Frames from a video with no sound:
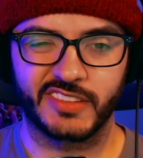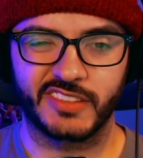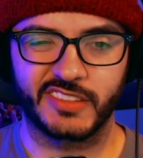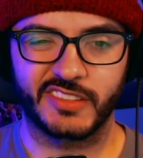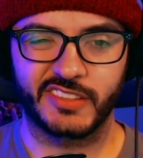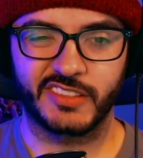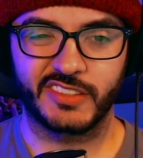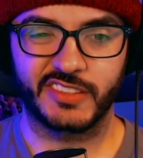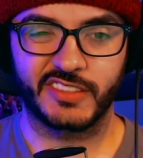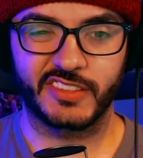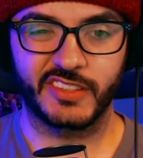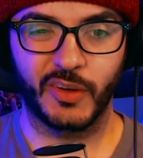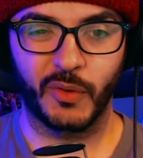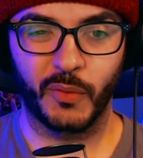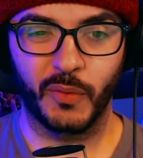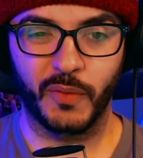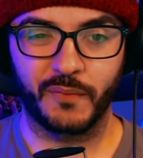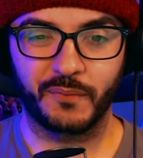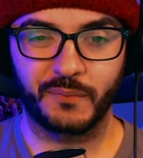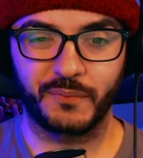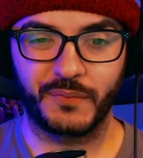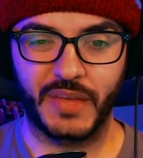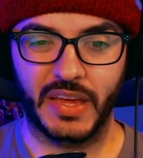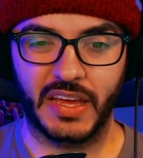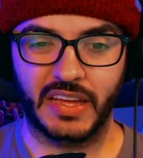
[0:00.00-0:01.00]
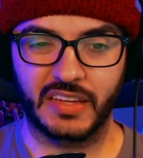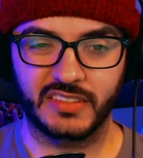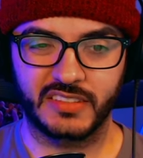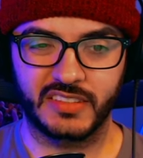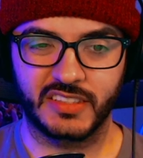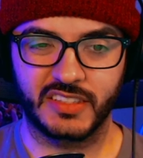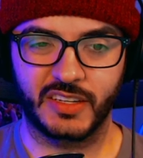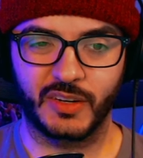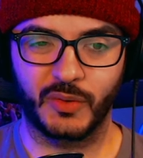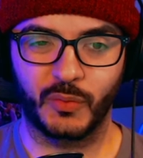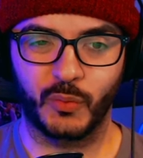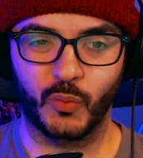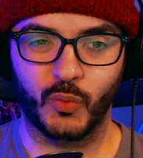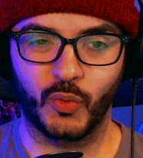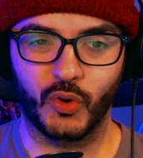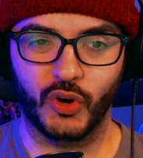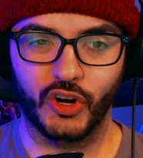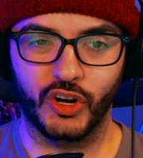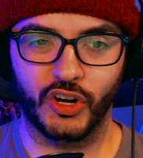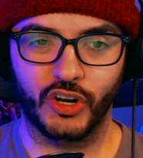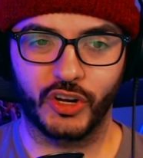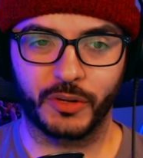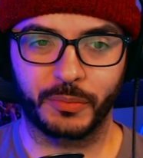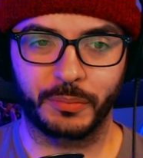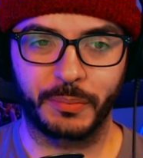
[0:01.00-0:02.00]
so invested in
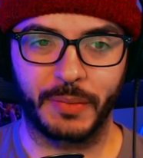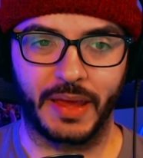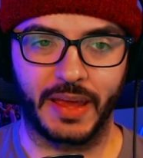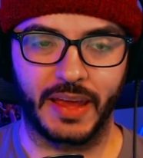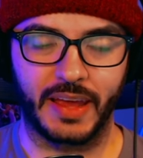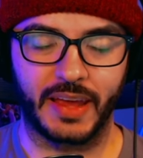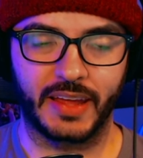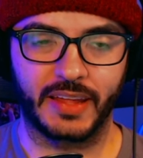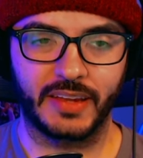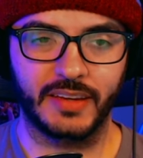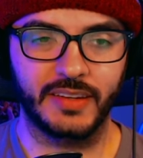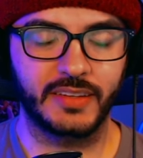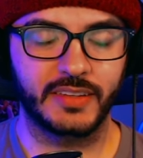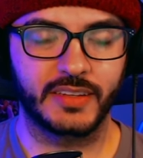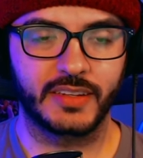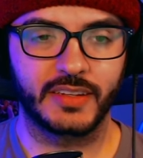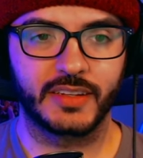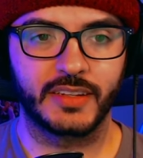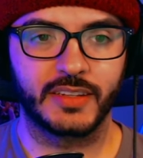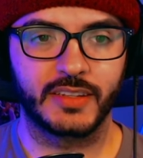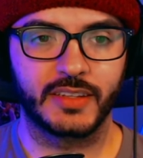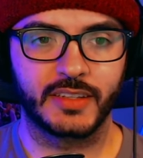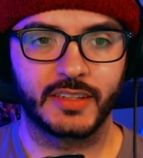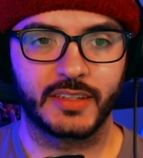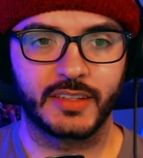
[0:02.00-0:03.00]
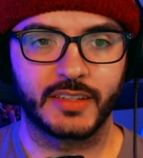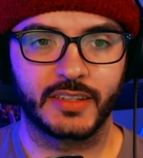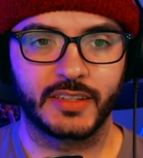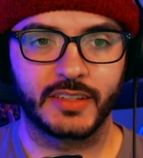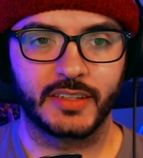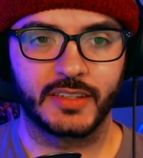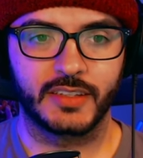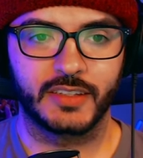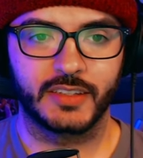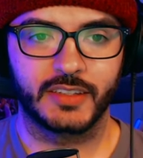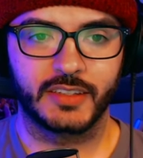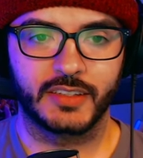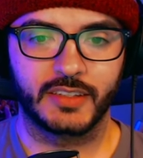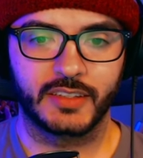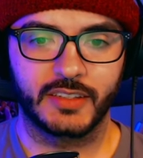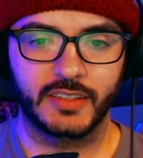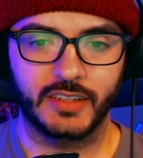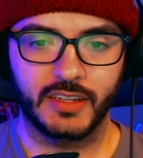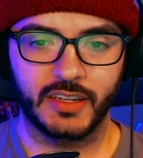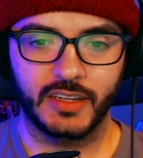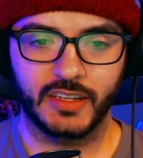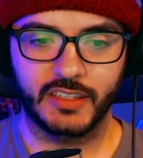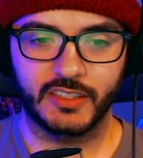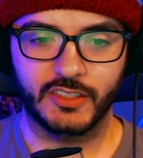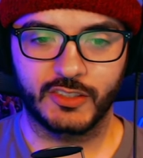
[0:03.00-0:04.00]
work, man.
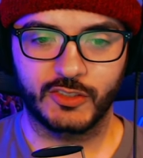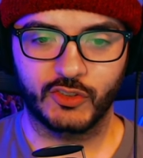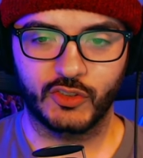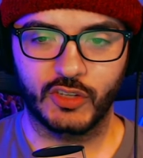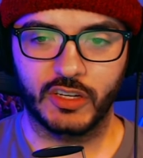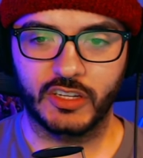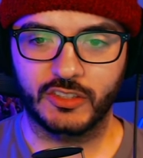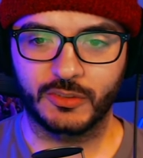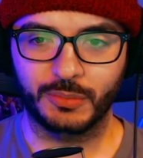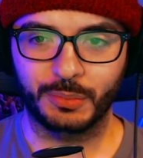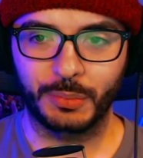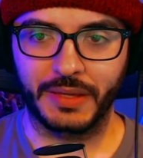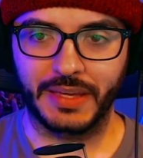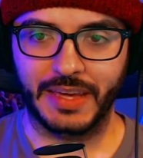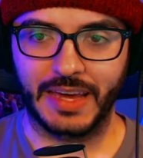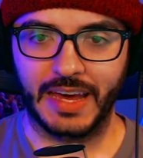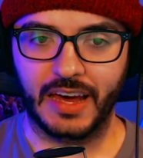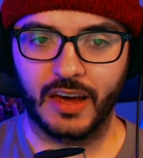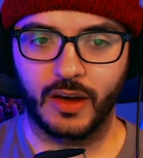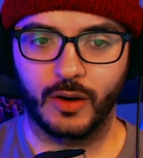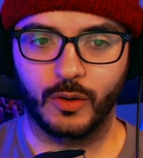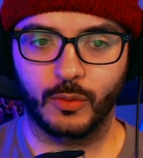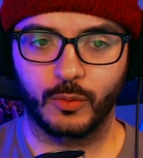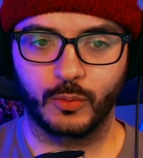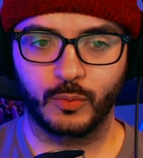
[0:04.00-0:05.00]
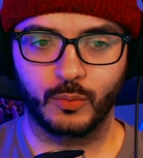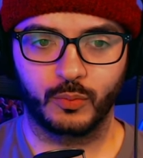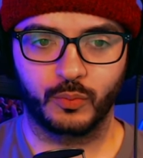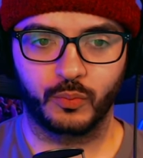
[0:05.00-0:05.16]
That stressed me out.